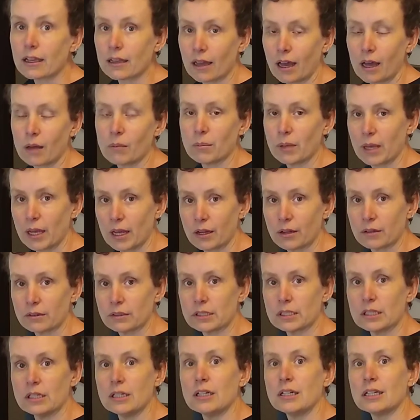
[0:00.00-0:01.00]

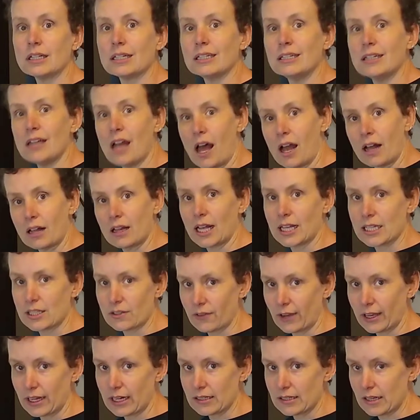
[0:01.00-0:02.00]
compound not
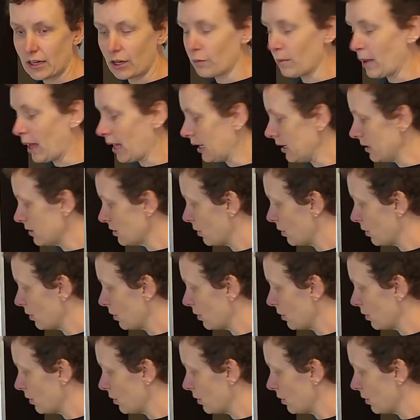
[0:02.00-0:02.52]
classified as aromatic.